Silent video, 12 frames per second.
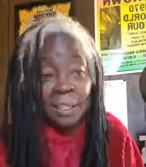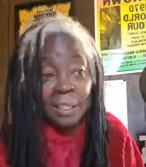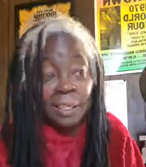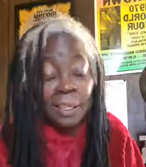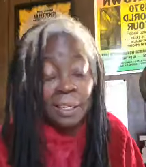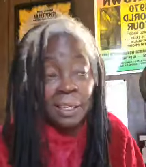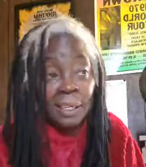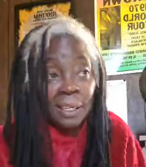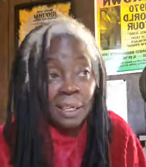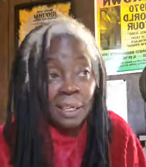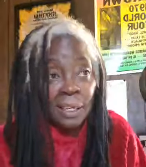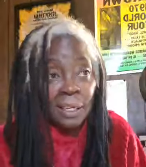
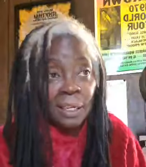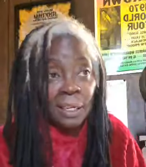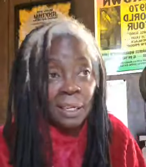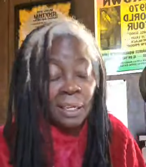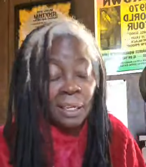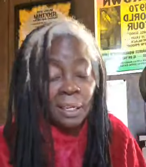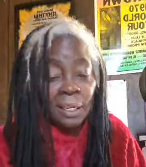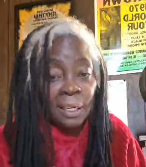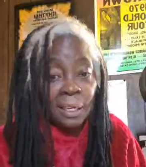(no one is talking)